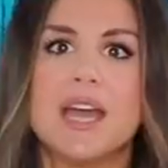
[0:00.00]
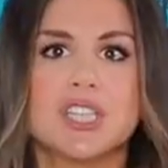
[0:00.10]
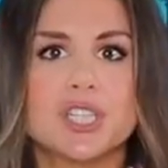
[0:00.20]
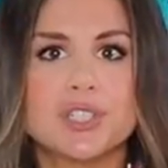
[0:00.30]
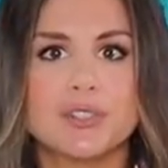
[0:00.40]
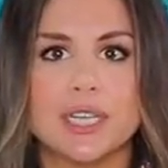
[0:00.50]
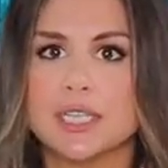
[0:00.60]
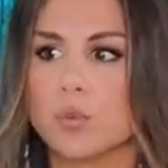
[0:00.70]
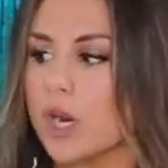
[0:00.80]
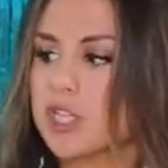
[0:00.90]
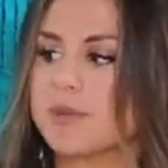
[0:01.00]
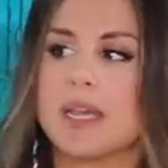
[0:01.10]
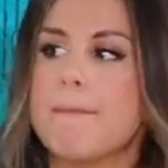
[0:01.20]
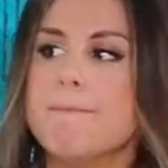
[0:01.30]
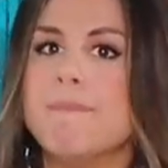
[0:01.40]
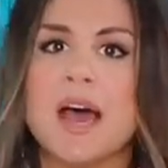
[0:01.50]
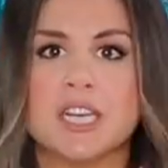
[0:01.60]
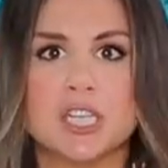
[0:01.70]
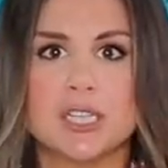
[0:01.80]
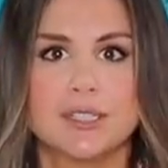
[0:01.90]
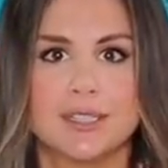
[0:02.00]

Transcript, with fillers: mesh, like it's 100% mesh.